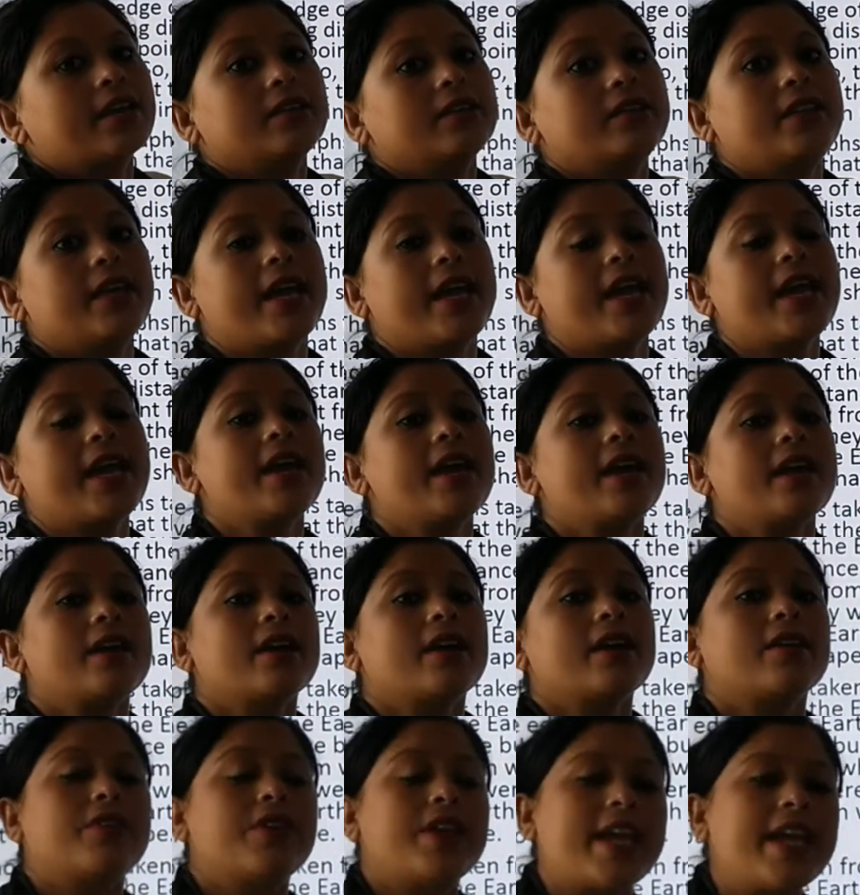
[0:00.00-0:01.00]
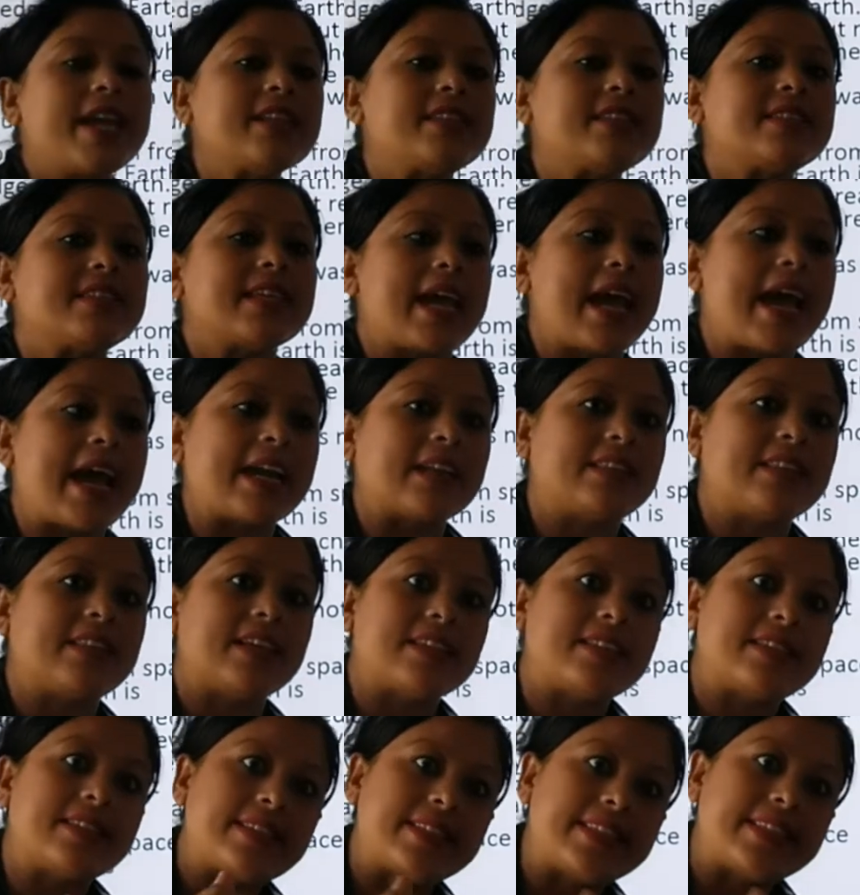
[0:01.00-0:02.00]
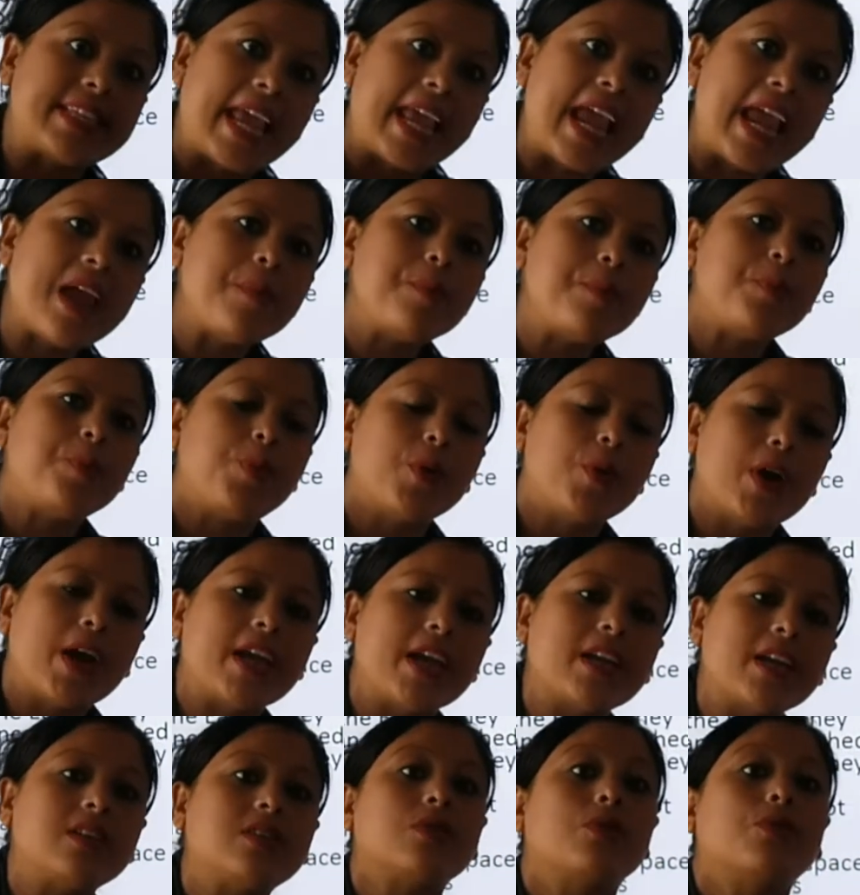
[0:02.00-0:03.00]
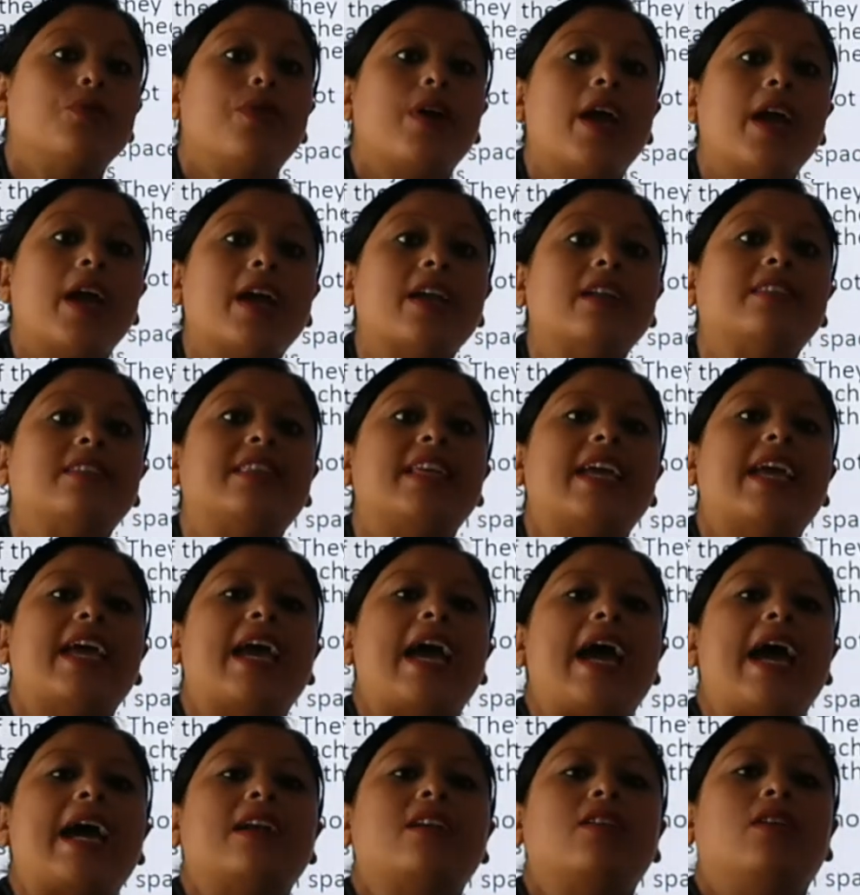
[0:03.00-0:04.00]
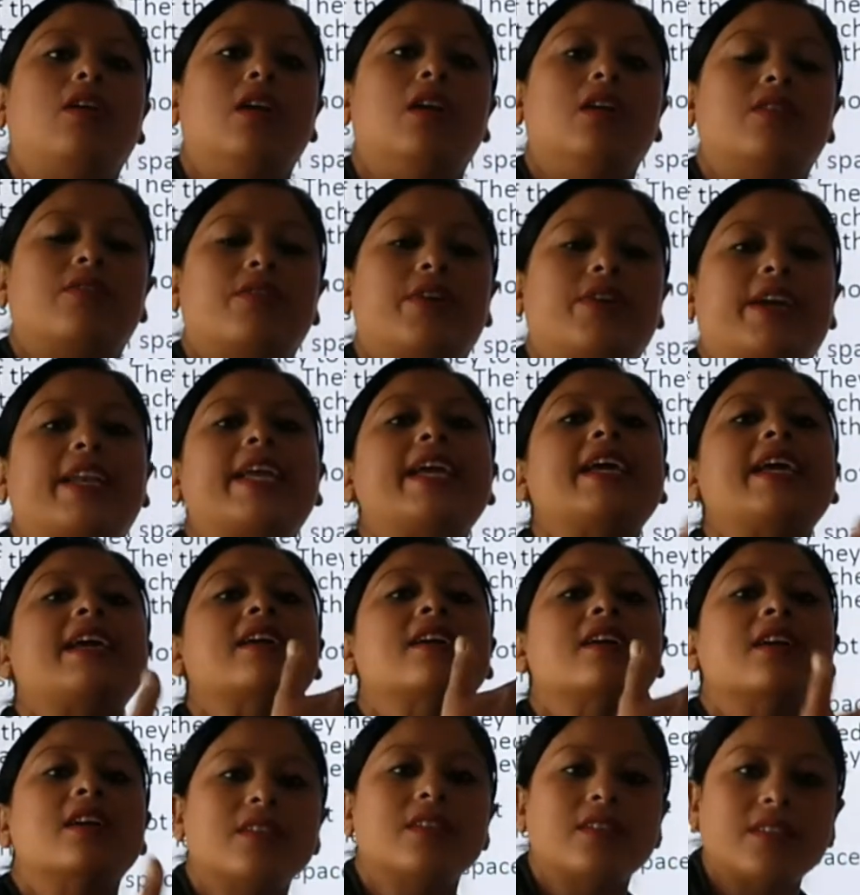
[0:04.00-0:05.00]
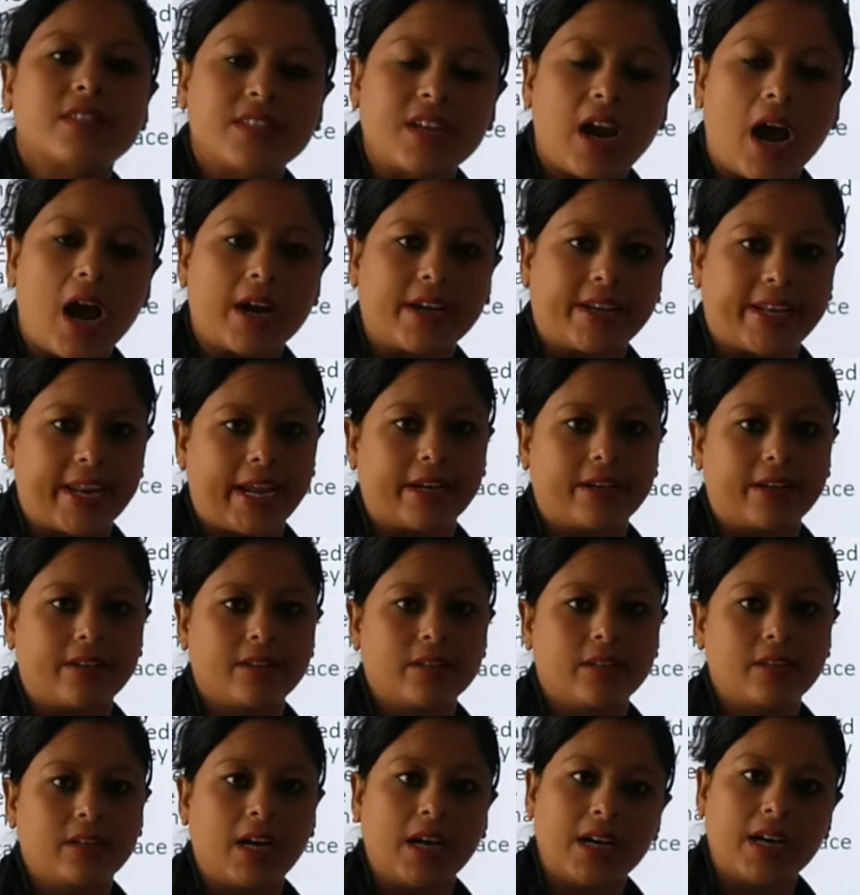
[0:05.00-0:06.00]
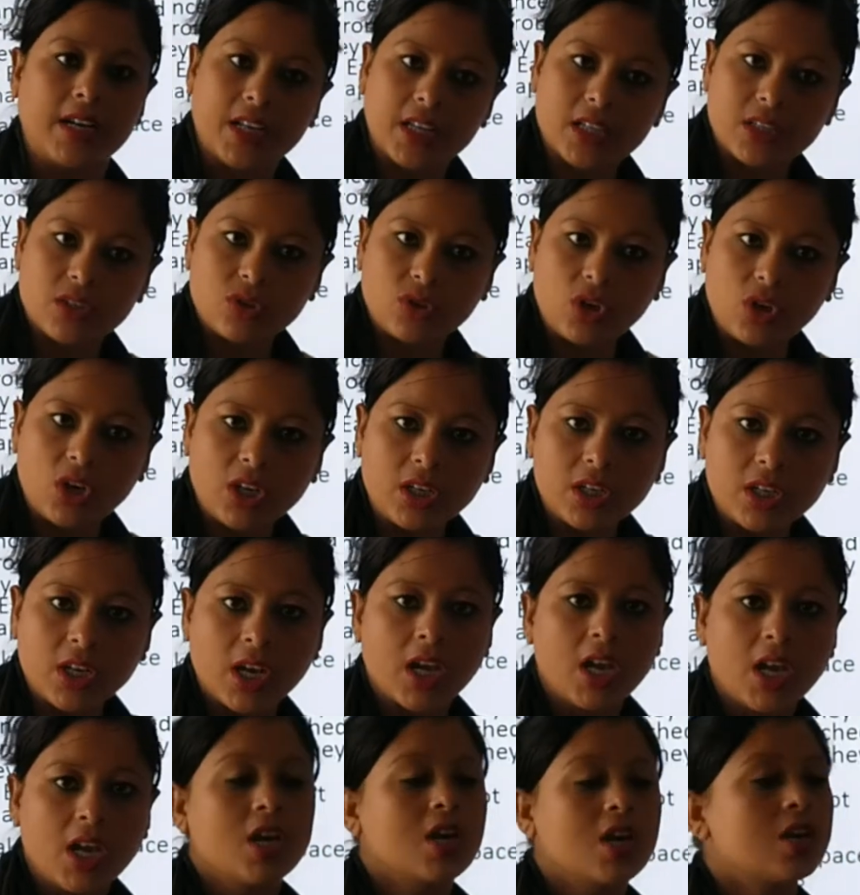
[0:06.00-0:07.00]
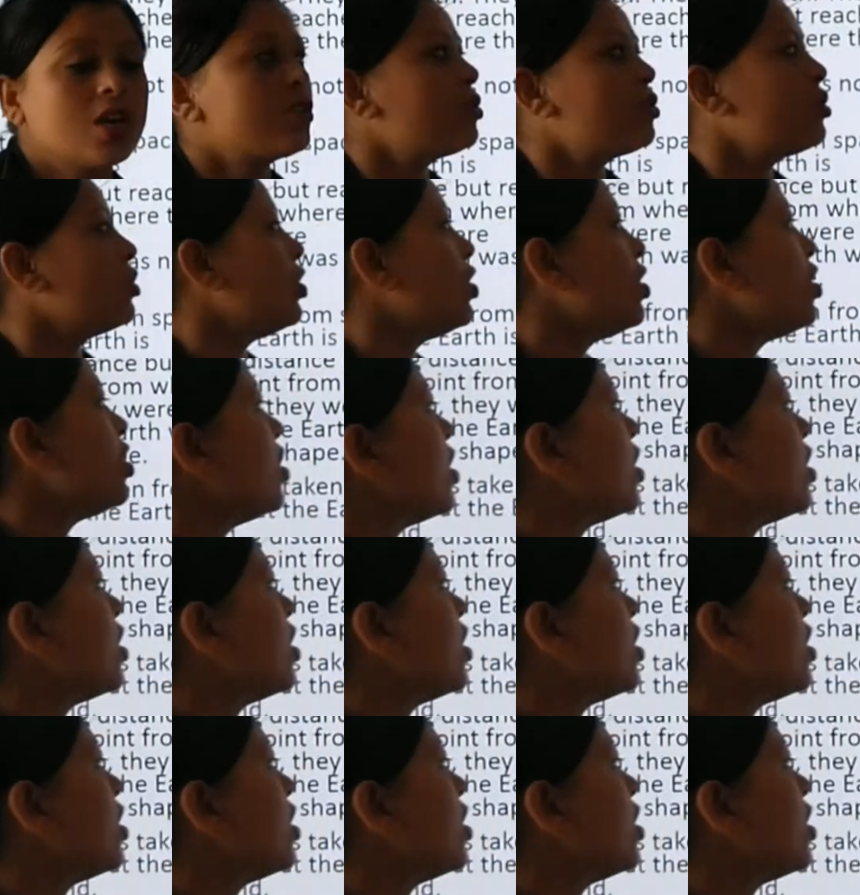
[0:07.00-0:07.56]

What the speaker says: they reached at the same point where they had already started. Understood? So